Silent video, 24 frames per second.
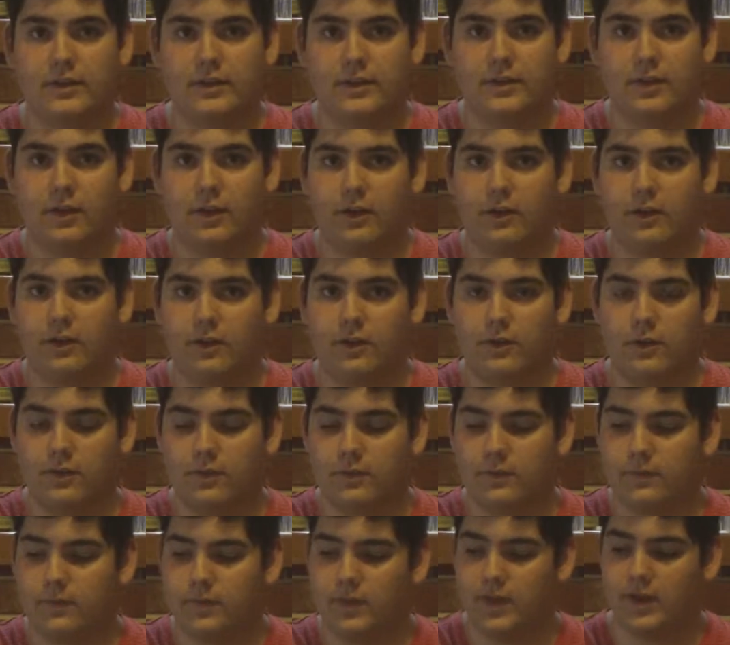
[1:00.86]
So
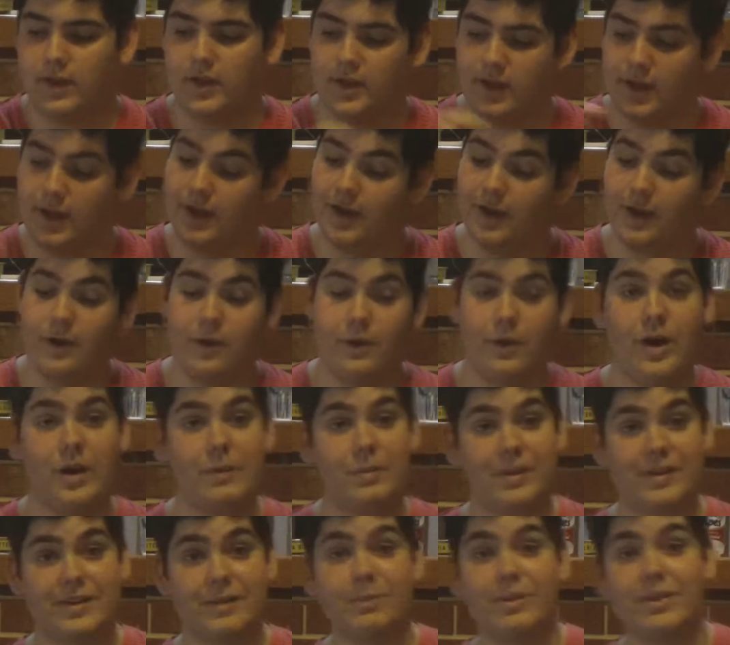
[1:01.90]
I'm gonna
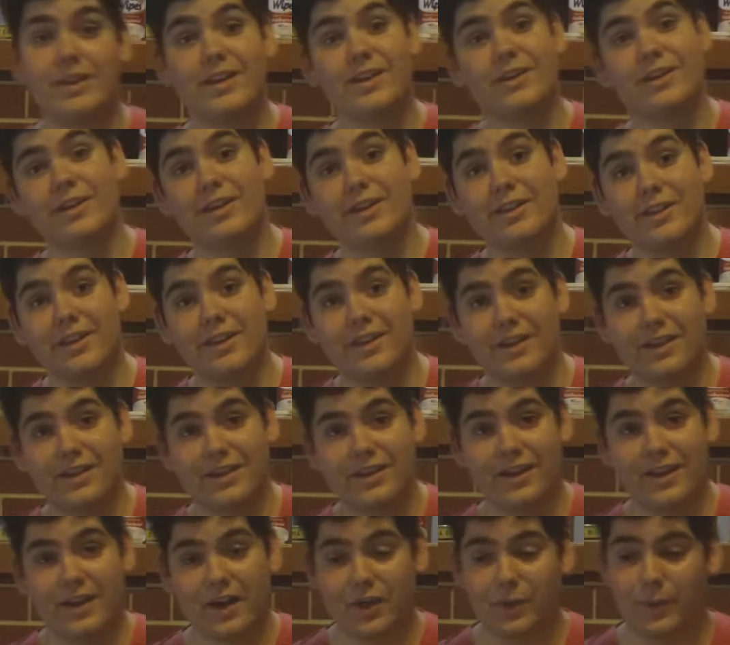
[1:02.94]
pick
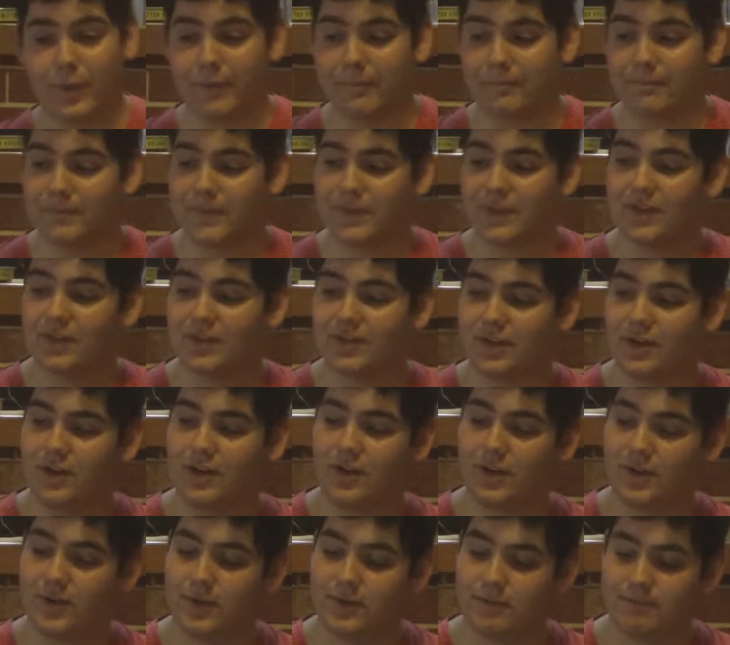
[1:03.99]
another one.
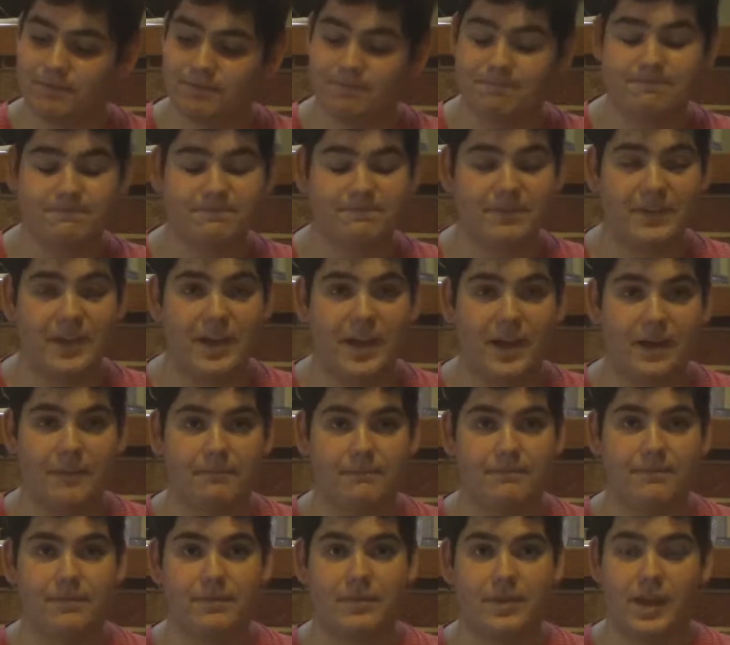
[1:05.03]
So yeah.
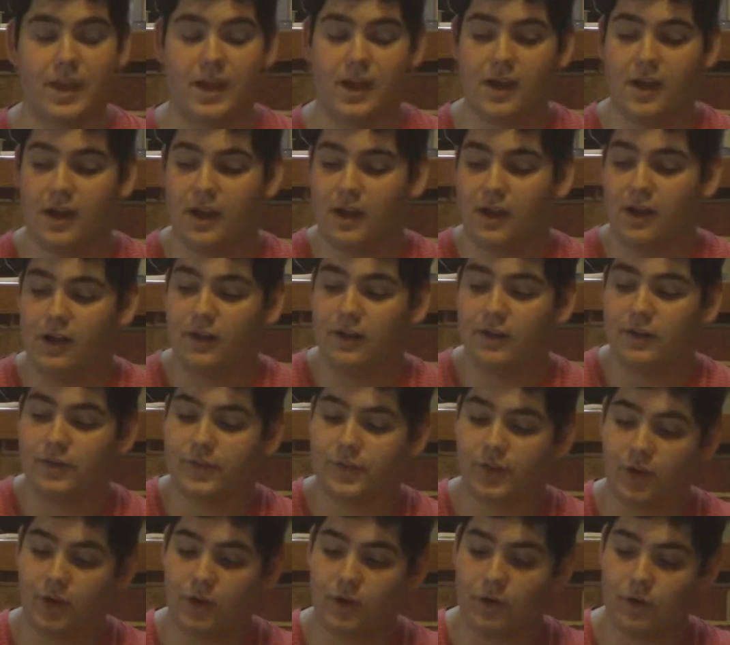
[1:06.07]

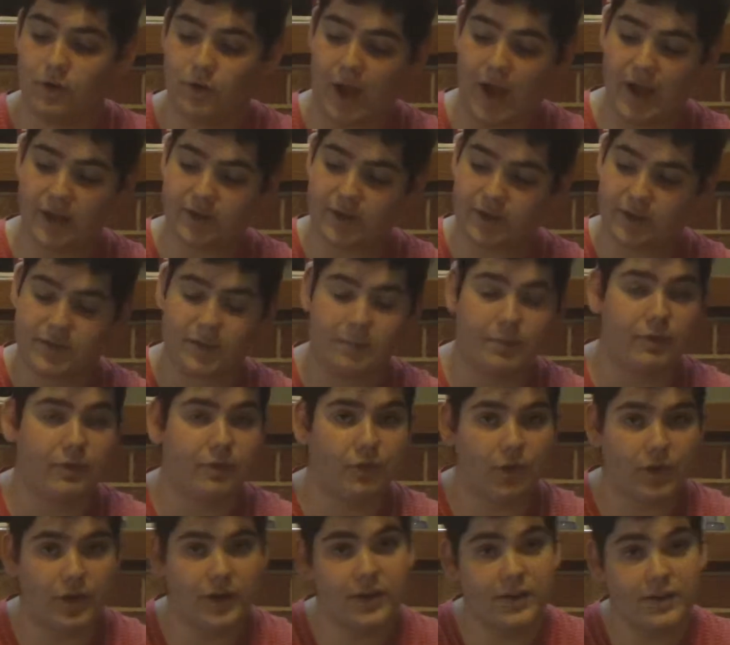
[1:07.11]
So as I said
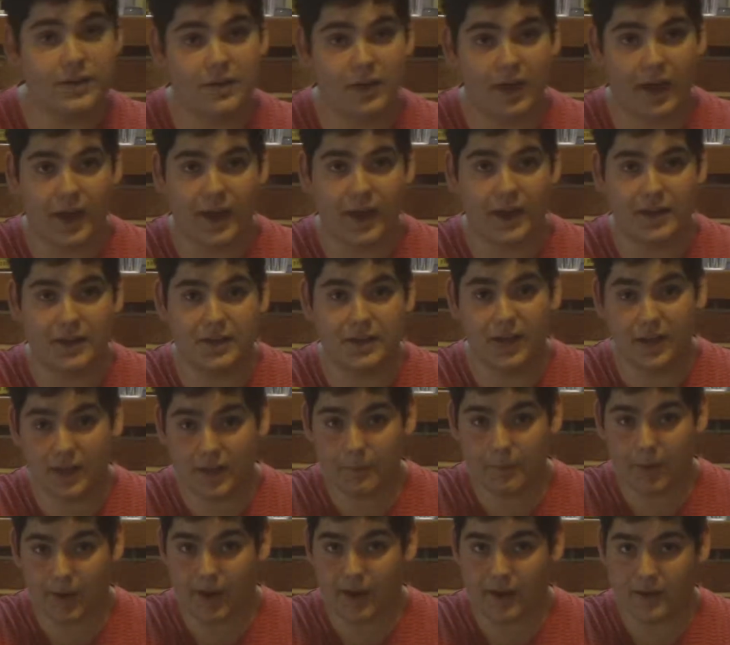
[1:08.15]
before, it is a
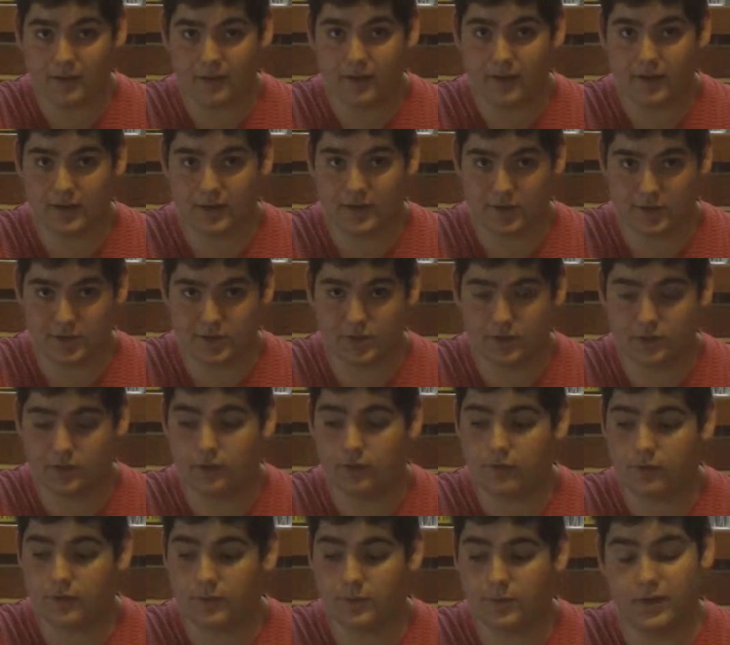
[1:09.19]
Gigabyte edition
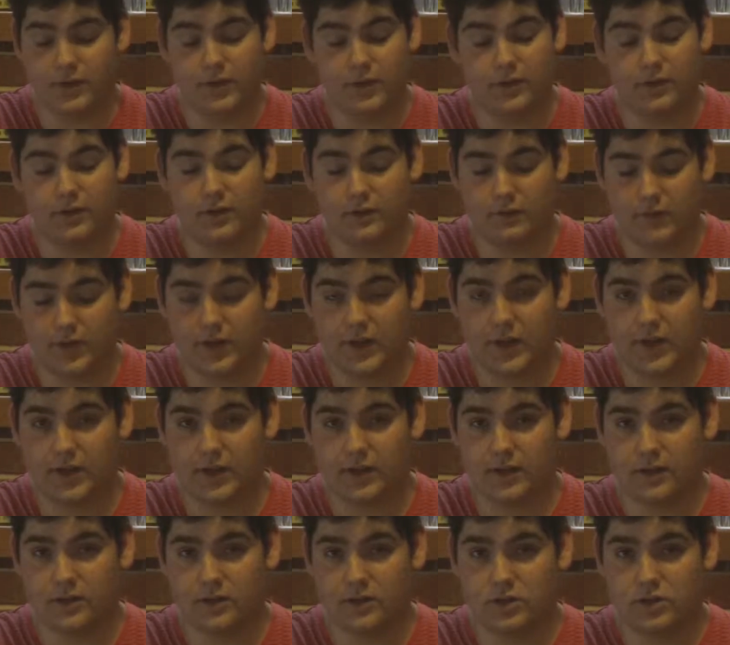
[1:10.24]
from the
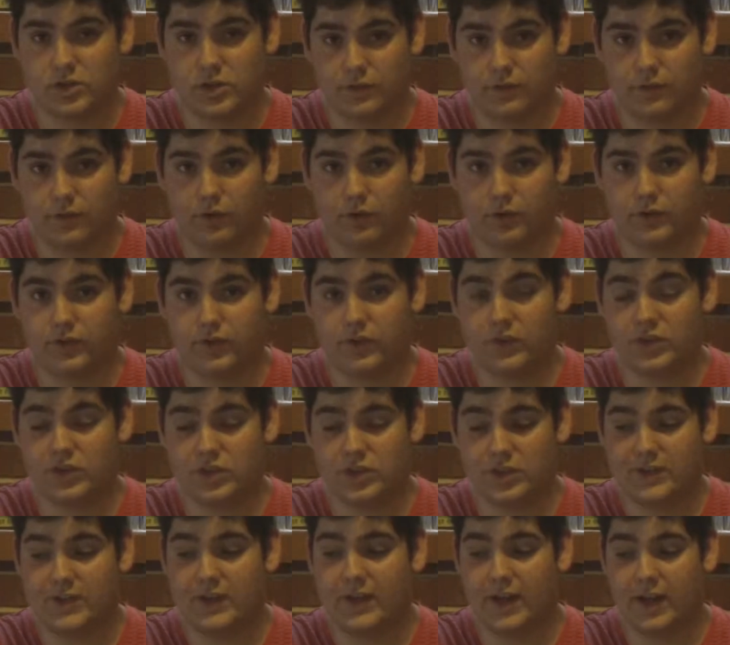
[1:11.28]
NVIDIA GeForce
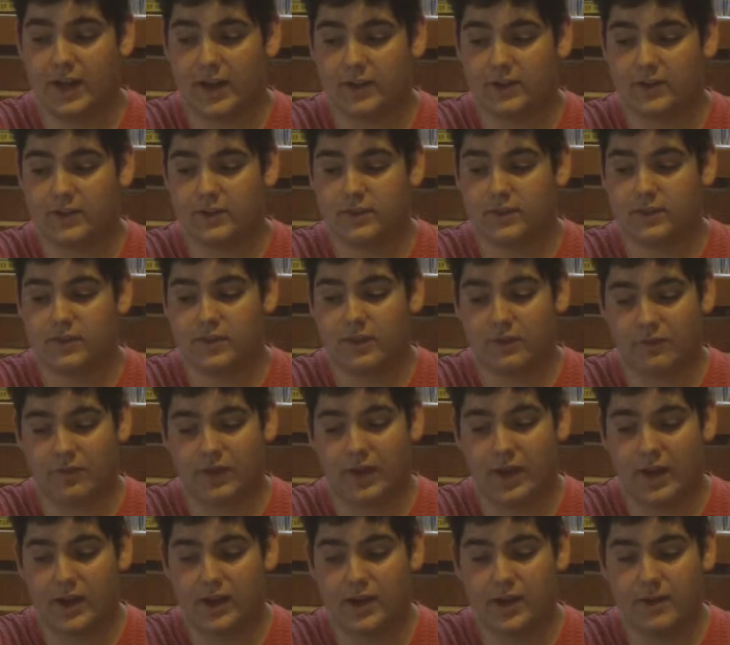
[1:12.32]
GTX
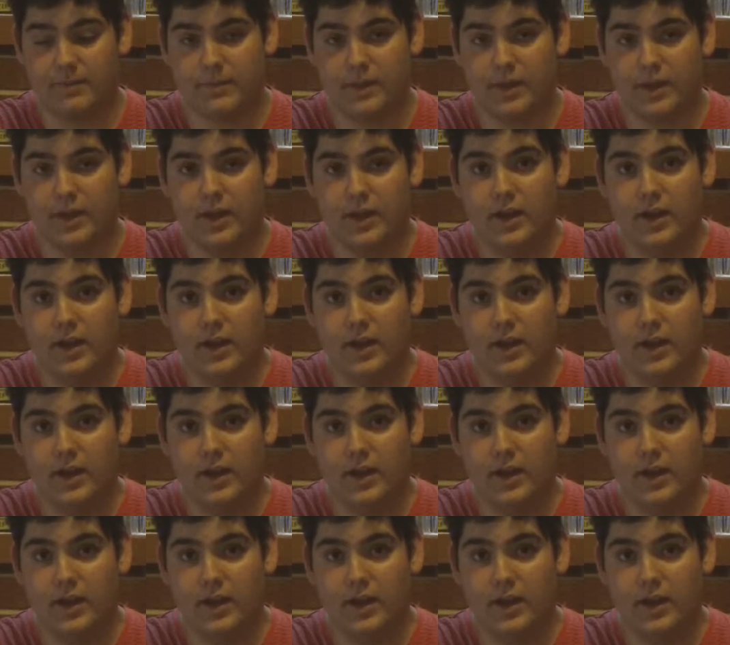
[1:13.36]
780.